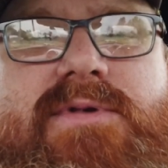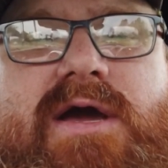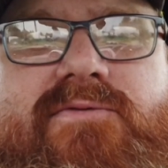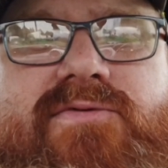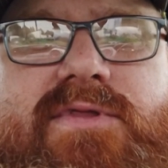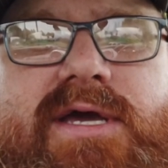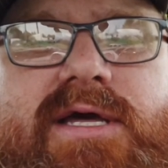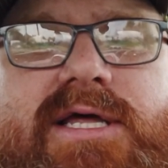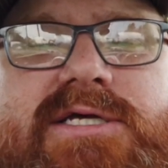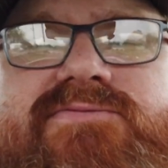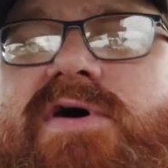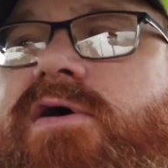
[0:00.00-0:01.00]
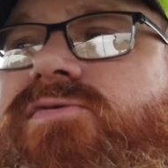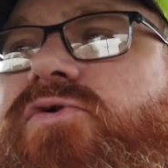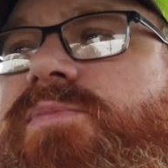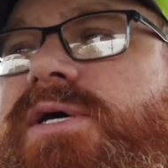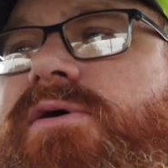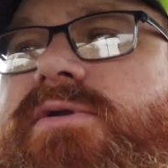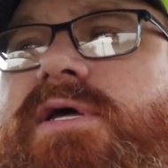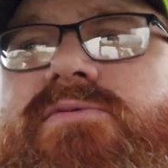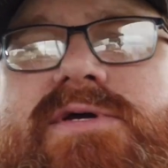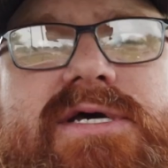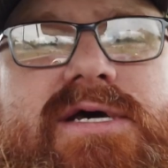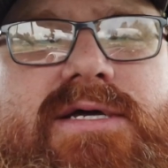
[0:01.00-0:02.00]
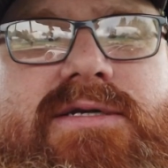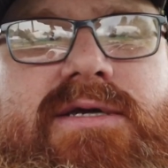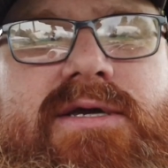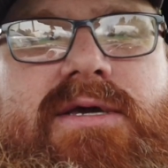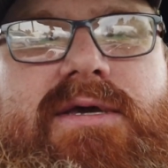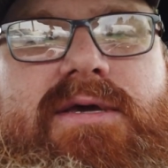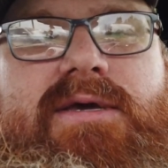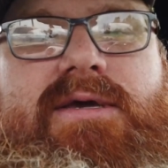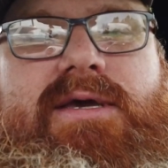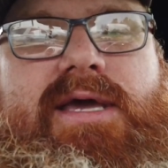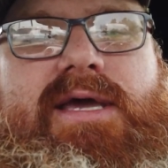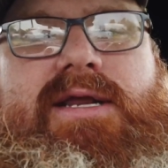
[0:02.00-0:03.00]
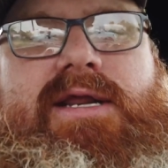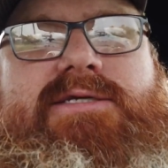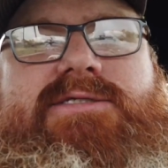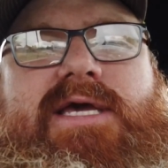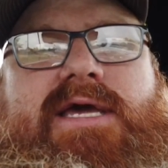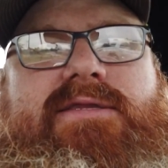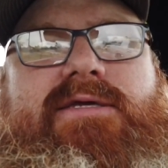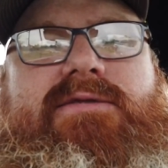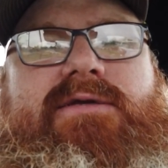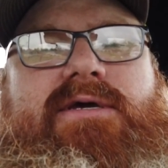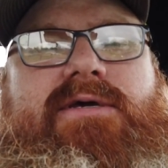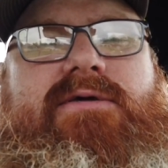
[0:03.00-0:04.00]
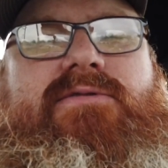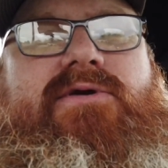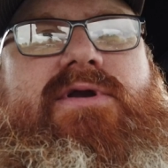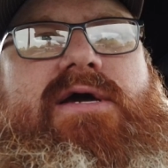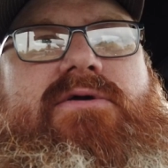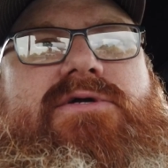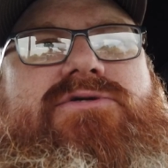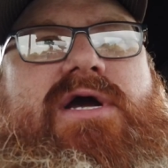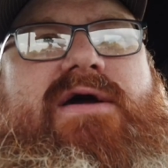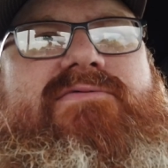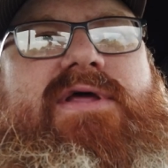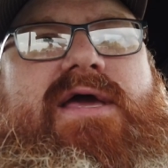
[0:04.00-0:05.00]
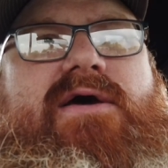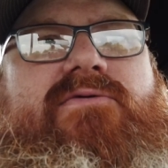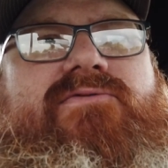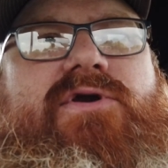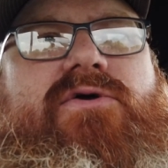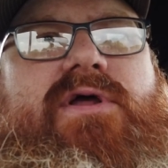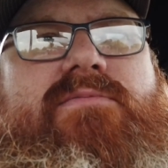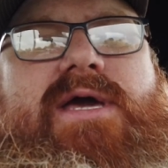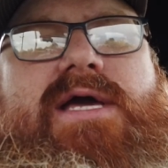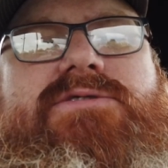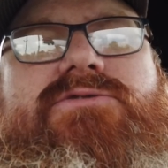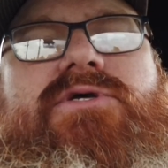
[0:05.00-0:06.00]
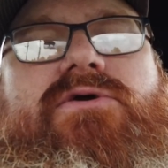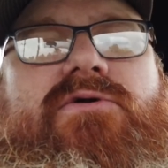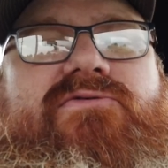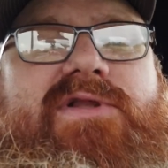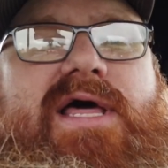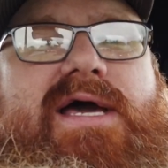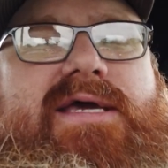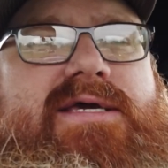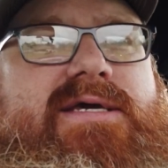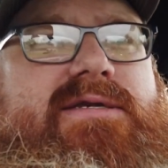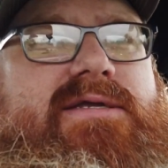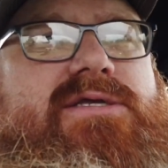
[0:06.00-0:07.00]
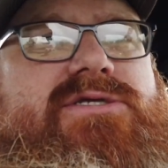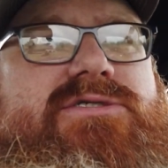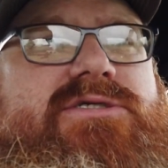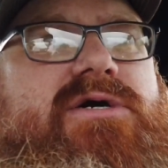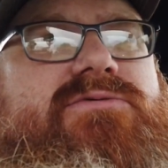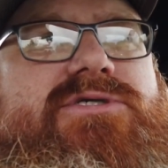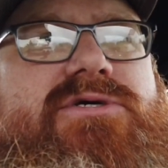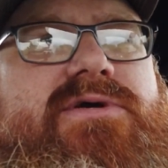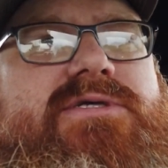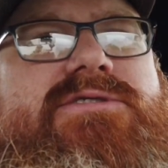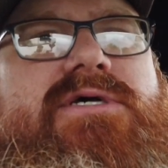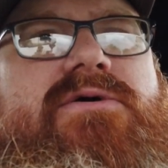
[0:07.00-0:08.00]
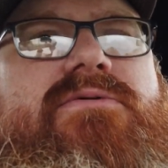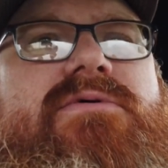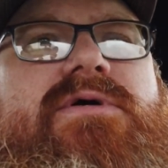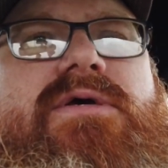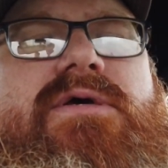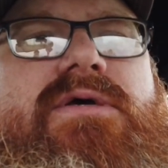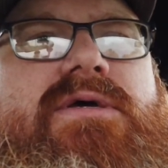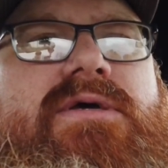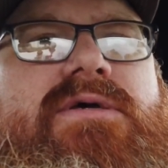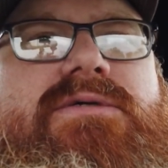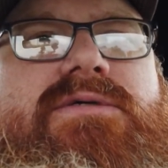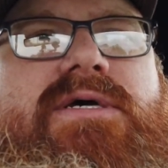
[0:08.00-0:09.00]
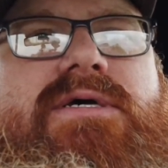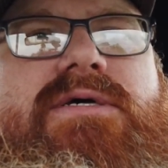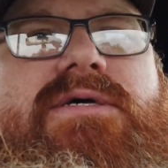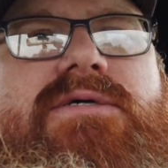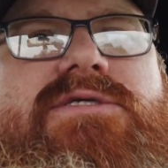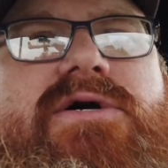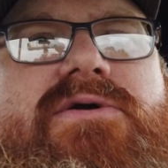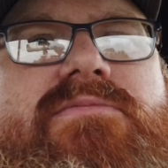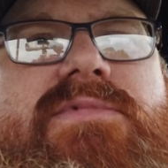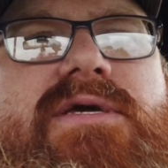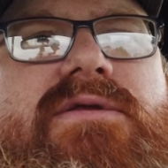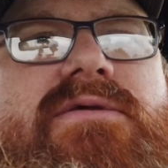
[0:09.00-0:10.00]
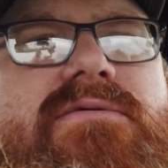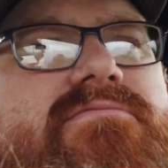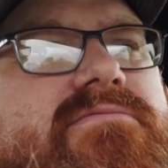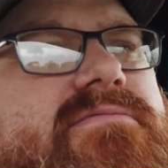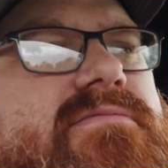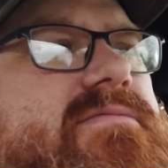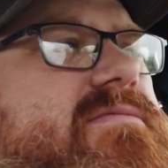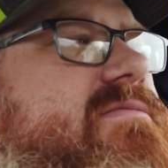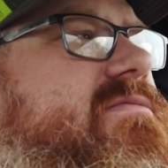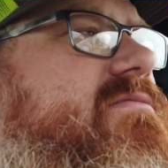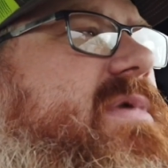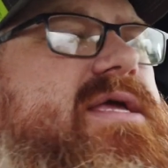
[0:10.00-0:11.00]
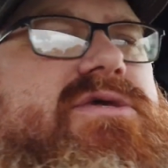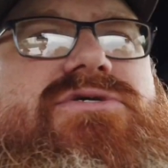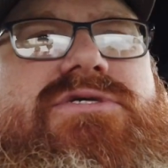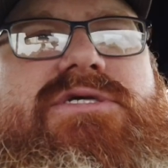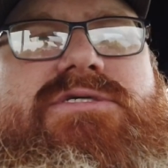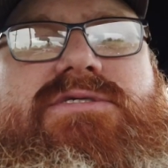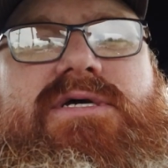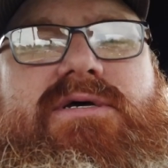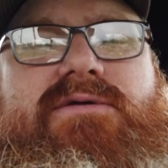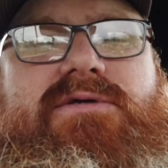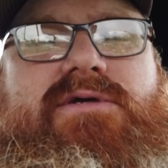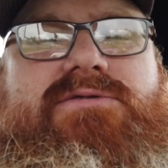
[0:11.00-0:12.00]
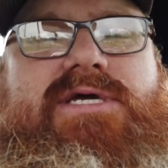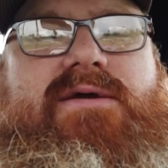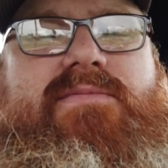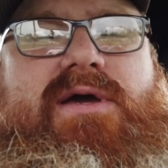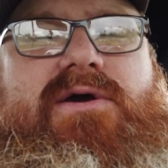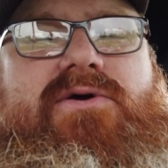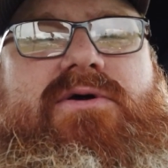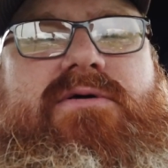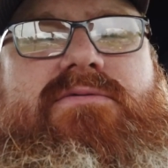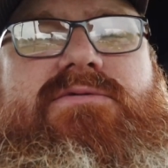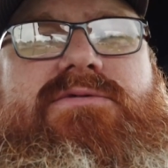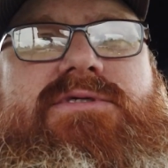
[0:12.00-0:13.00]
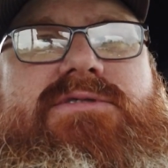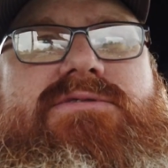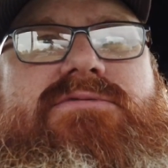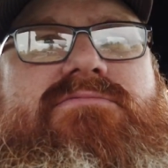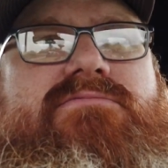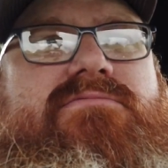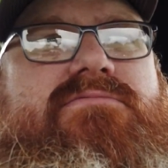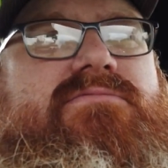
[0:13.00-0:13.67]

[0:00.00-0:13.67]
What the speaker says: came down for the LS Volvo build that we done, and he's saying that they're not going to drive down for No Name Nationals, they're going to fly in and just go to it. So I told him that, man, you should just take my car, since